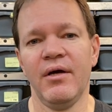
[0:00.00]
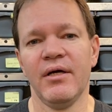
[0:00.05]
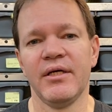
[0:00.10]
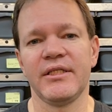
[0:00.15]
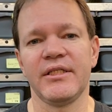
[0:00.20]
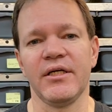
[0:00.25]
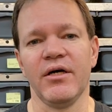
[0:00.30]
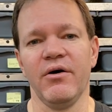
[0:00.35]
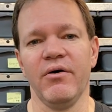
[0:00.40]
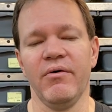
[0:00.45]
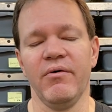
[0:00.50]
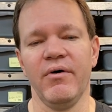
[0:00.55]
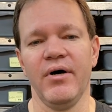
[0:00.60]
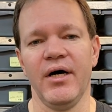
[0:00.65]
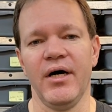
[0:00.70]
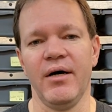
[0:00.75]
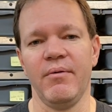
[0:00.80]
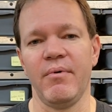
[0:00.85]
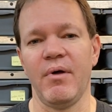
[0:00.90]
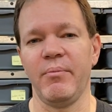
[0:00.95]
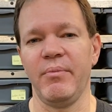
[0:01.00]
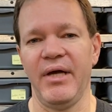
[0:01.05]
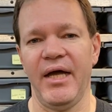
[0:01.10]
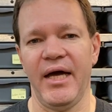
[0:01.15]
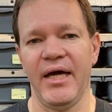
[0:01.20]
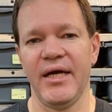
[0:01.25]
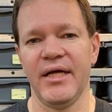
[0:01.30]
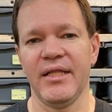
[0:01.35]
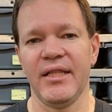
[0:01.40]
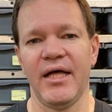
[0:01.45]
So um, I'll be
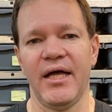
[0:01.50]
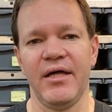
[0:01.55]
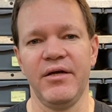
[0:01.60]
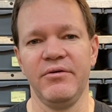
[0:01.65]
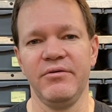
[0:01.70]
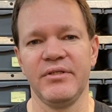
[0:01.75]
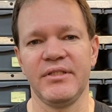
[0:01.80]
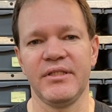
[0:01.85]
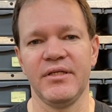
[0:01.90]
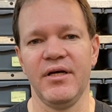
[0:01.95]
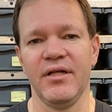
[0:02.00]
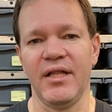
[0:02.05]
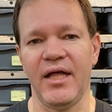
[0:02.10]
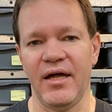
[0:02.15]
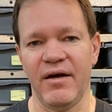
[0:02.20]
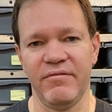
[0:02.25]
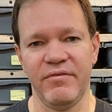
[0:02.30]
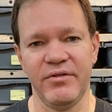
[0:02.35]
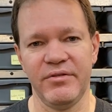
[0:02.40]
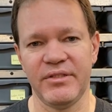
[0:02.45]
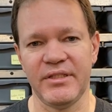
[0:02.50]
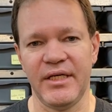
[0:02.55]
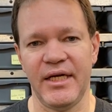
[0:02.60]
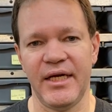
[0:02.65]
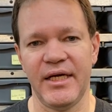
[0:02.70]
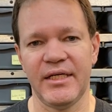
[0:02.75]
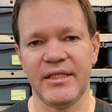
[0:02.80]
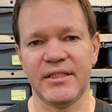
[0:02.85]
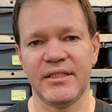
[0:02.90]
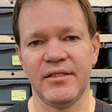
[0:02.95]
adding a lot new, a lot of new
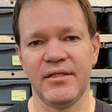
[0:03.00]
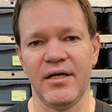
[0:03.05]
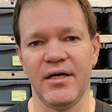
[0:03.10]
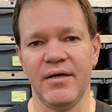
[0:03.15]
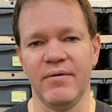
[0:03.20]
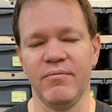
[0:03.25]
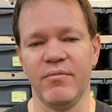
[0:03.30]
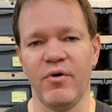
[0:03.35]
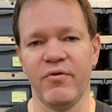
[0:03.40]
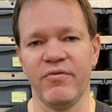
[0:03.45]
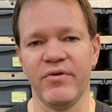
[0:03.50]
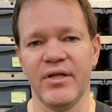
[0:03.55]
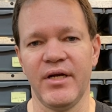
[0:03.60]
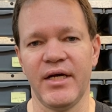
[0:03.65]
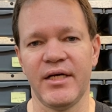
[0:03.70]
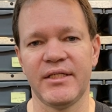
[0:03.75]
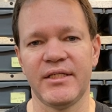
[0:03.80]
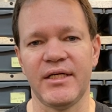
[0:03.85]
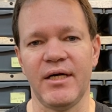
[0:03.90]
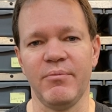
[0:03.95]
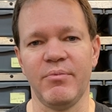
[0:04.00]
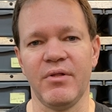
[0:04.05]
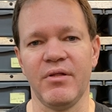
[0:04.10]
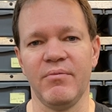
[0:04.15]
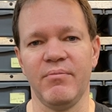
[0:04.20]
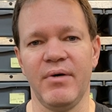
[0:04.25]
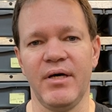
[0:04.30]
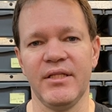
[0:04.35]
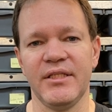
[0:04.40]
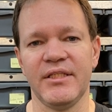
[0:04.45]
snakes um, over the next couple of
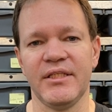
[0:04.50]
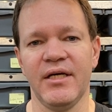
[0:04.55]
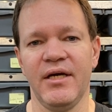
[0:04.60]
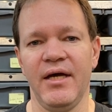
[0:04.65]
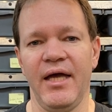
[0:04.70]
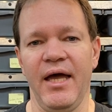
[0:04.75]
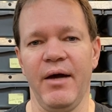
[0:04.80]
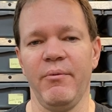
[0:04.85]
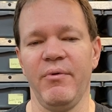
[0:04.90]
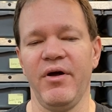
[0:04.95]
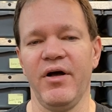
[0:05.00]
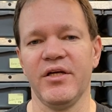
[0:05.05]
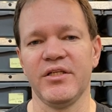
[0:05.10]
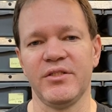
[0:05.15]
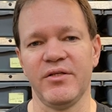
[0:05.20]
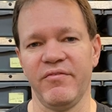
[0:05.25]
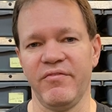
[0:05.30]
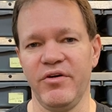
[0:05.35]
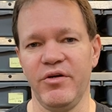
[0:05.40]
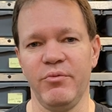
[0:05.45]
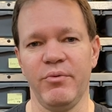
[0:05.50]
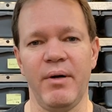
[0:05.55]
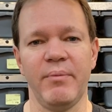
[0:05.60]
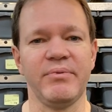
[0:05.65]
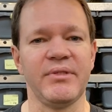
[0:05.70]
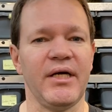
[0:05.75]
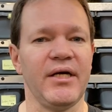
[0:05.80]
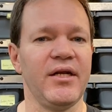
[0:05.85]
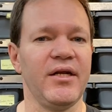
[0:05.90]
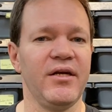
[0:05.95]
months, and we also have a new
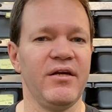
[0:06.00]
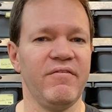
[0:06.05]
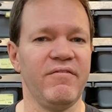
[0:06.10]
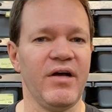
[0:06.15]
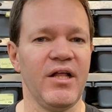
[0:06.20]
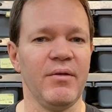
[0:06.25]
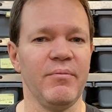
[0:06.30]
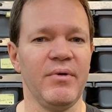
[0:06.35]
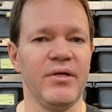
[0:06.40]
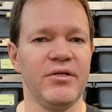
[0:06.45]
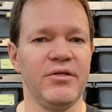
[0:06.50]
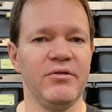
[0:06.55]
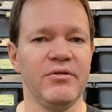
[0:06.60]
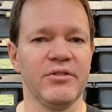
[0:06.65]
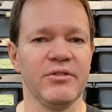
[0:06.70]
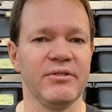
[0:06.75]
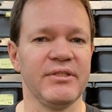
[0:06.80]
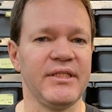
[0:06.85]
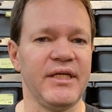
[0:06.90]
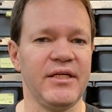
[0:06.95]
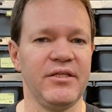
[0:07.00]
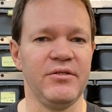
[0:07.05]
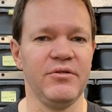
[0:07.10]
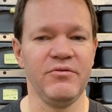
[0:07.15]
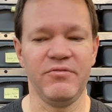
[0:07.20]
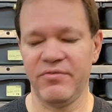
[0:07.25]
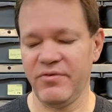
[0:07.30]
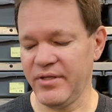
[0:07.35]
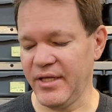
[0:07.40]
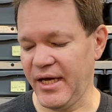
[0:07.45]
website in development too. So stay
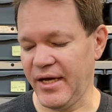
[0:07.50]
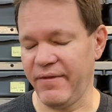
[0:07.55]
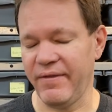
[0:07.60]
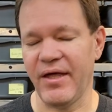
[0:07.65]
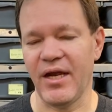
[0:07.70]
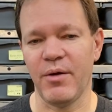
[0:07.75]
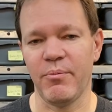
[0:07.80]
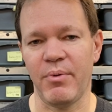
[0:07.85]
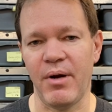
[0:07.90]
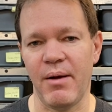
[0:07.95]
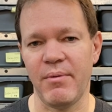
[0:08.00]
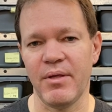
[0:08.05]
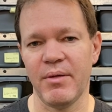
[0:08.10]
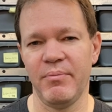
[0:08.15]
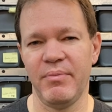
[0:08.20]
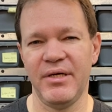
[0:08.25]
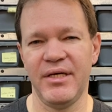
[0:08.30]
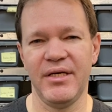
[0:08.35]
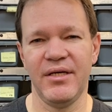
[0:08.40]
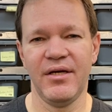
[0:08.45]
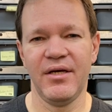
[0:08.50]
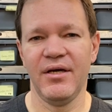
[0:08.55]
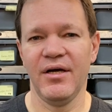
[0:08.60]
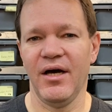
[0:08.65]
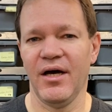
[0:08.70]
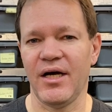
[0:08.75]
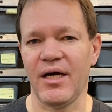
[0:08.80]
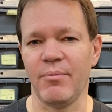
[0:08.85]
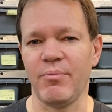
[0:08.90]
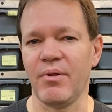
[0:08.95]
tuned for that. That'll probably be
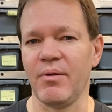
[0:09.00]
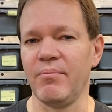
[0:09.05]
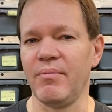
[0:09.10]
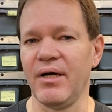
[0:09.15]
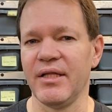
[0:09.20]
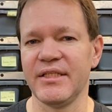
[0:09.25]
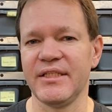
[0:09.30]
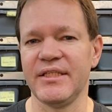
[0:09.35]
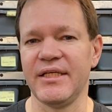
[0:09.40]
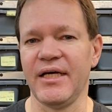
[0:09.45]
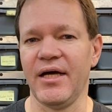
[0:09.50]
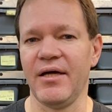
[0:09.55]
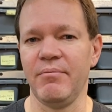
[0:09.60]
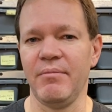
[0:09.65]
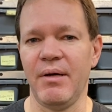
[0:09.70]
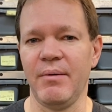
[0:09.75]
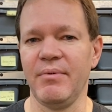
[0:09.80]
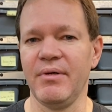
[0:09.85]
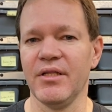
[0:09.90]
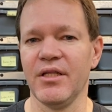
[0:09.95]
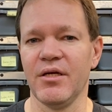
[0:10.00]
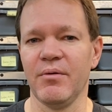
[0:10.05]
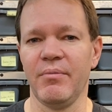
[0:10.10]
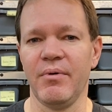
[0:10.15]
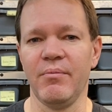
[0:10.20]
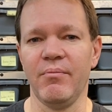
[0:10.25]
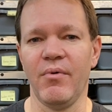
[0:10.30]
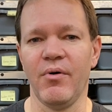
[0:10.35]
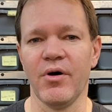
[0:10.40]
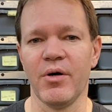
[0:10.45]
a couple of months yet, maybe a little
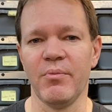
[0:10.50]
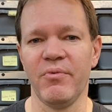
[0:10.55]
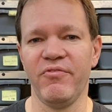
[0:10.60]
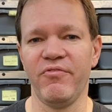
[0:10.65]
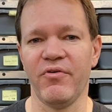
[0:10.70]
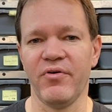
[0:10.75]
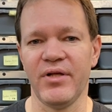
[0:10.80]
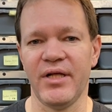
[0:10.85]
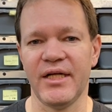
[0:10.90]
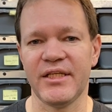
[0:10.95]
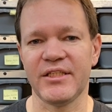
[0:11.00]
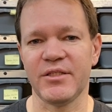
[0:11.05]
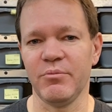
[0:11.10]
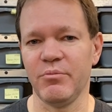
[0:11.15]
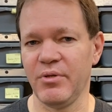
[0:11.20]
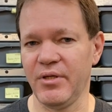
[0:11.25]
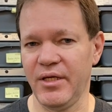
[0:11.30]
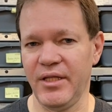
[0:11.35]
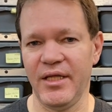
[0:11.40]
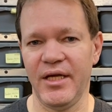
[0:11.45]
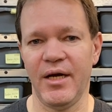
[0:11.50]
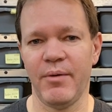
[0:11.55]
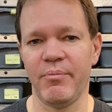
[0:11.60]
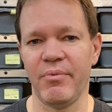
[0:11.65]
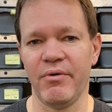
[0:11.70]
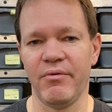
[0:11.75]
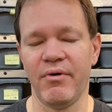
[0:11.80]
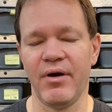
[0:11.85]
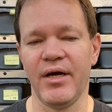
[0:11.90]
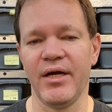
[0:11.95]
bit more before that's completely up
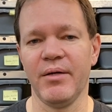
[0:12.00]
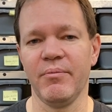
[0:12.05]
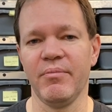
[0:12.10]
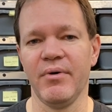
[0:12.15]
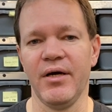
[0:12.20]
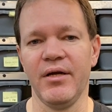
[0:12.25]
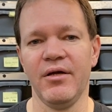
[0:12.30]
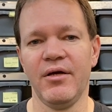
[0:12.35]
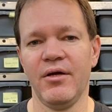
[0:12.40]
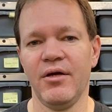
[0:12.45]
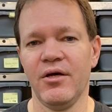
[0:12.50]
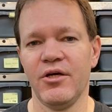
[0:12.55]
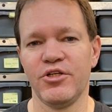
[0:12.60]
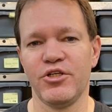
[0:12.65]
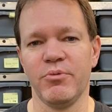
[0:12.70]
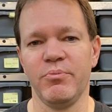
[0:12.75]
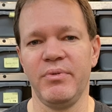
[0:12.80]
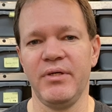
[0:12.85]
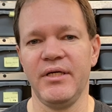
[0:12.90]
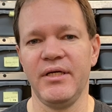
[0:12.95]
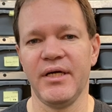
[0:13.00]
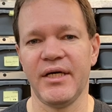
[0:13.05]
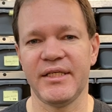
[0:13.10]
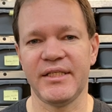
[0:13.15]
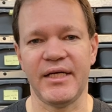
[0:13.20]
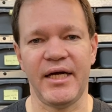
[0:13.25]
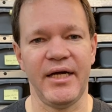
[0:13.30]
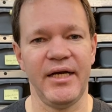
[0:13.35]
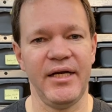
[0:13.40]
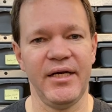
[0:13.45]
and running. But should be
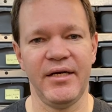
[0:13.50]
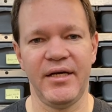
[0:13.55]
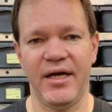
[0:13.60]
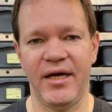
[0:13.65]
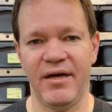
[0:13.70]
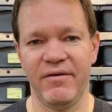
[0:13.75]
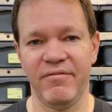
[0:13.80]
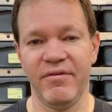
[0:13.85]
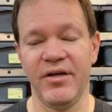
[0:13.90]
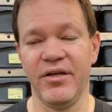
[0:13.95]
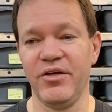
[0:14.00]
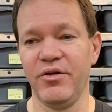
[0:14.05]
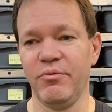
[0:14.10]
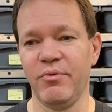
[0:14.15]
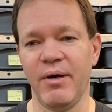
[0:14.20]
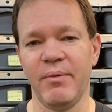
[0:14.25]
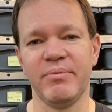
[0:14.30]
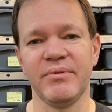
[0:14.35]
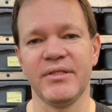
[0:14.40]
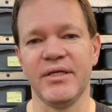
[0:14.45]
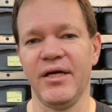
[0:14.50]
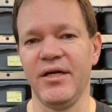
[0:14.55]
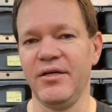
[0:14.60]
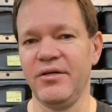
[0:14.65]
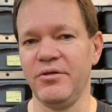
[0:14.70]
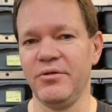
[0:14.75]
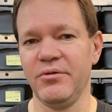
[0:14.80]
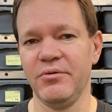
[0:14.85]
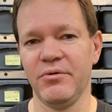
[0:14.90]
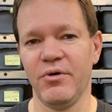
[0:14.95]
exciting to have a new website,
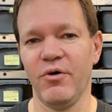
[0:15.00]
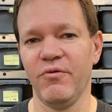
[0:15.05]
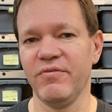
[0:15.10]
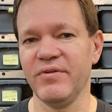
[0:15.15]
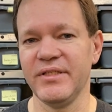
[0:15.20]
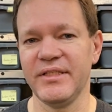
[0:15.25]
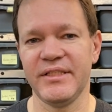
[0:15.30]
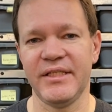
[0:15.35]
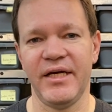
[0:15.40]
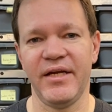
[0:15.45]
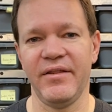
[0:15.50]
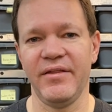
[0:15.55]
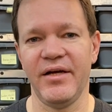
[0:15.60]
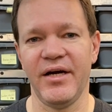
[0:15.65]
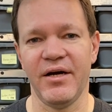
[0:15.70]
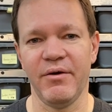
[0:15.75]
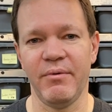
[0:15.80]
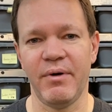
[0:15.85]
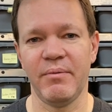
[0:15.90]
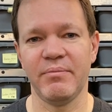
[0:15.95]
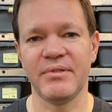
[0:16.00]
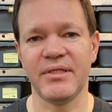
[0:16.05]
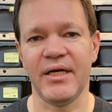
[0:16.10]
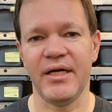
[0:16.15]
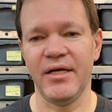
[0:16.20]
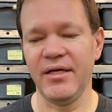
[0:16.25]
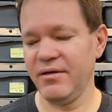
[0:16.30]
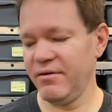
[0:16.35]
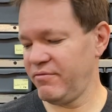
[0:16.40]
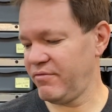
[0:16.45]
new hopefully state of the art
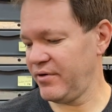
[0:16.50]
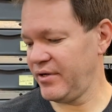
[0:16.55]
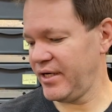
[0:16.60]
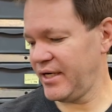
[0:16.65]
website for you